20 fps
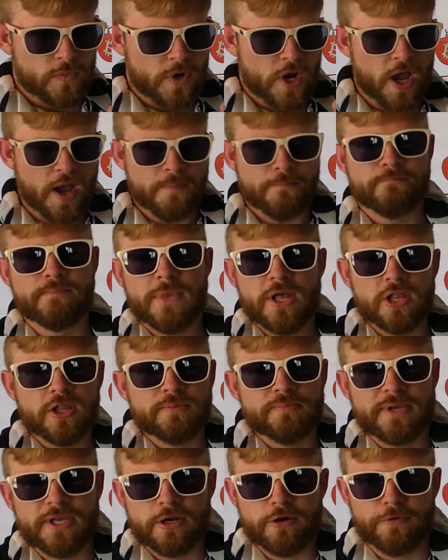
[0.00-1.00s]
a
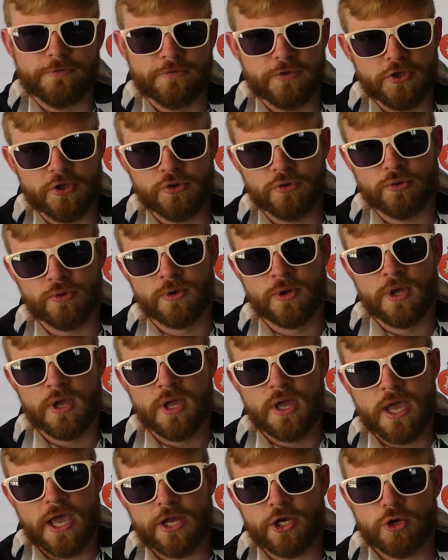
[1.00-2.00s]
millimeter view,
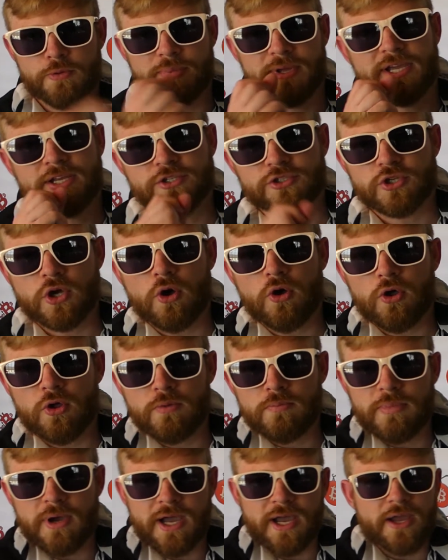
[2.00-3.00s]
and you're being
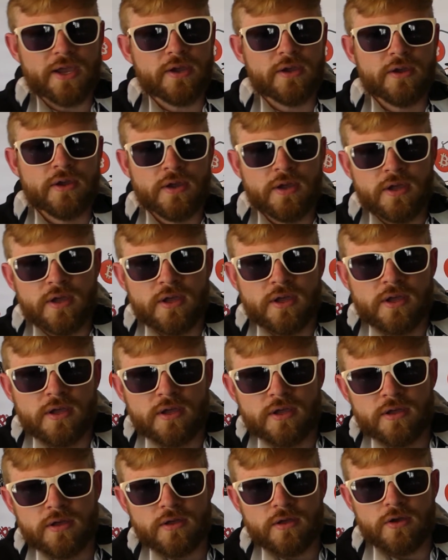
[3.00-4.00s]
told by
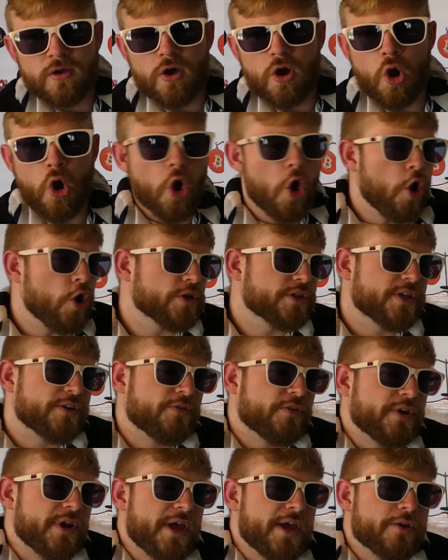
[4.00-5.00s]
all
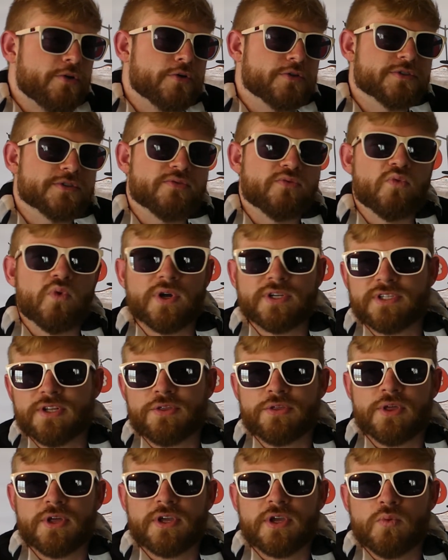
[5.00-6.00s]
different angles of what to
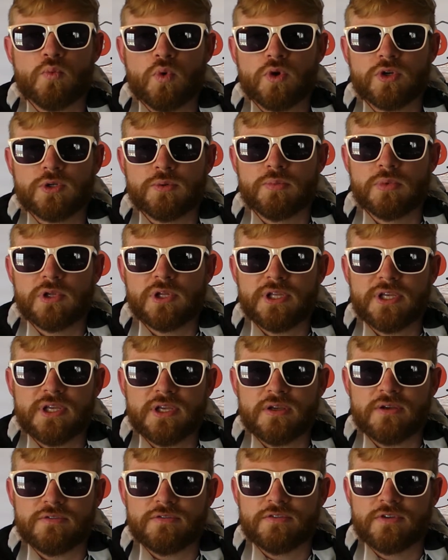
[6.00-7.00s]
think and what to
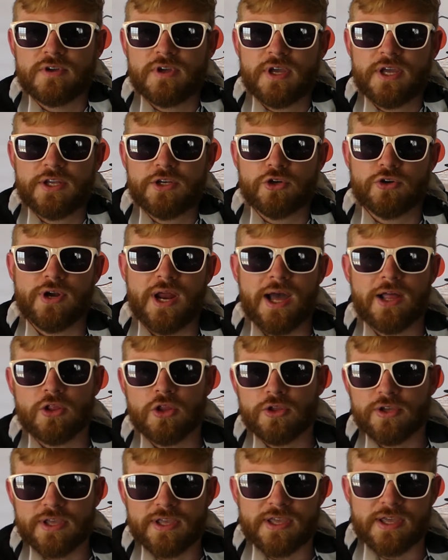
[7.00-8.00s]
believe, and you're not
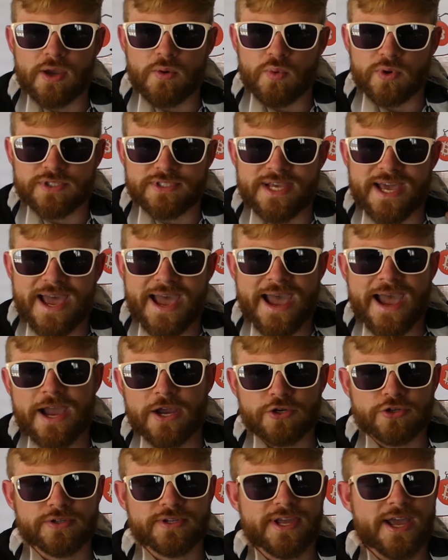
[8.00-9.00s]
looking at what's
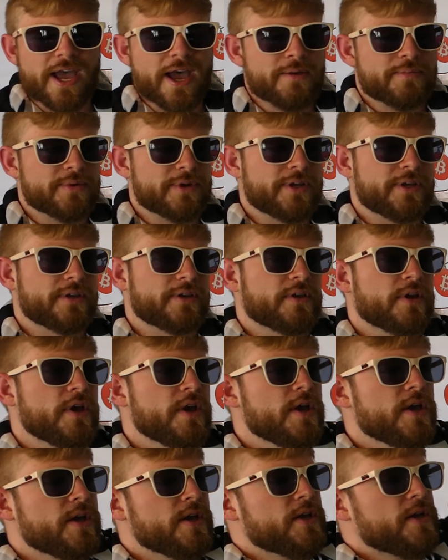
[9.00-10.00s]
actually happening.
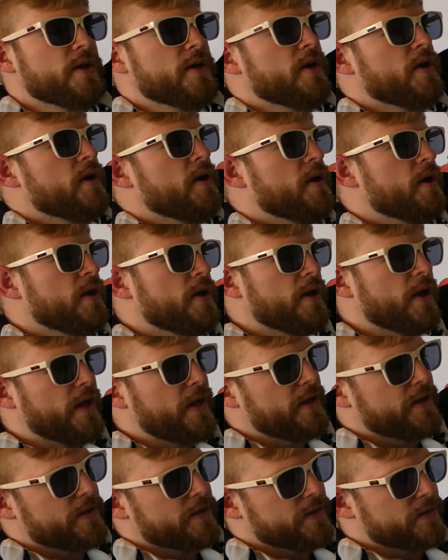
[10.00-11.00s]

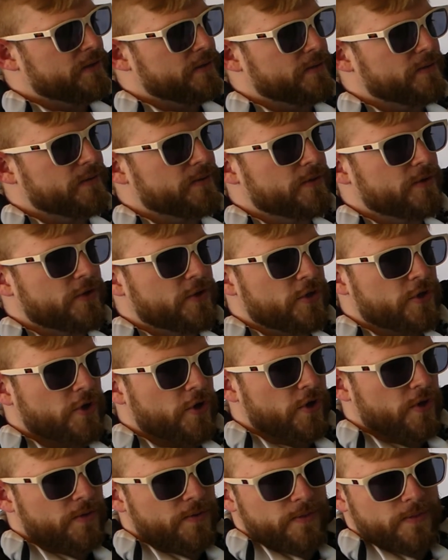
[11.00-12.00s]
And you
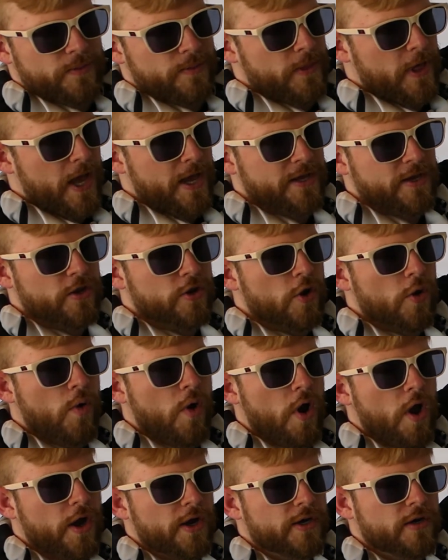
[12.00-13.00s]
know, I could go
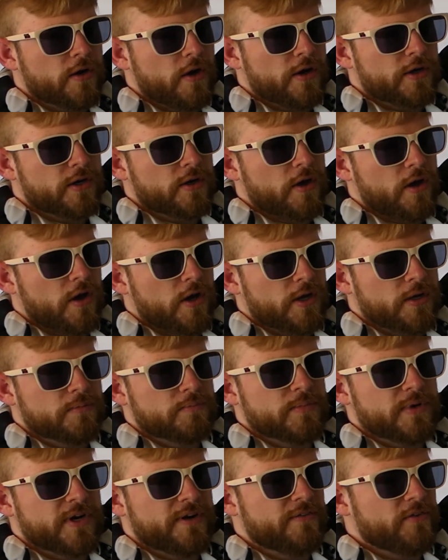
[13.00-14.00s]
on and on and
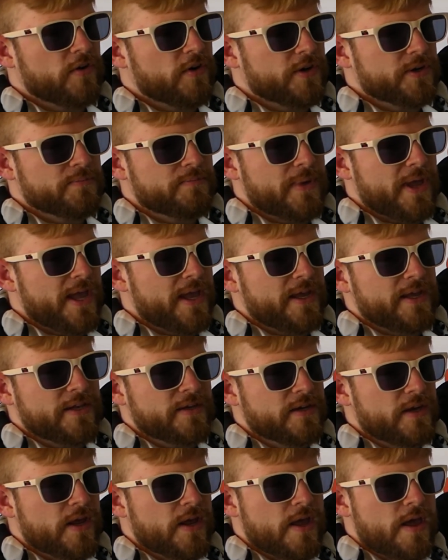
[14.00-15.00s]
on, but I've already made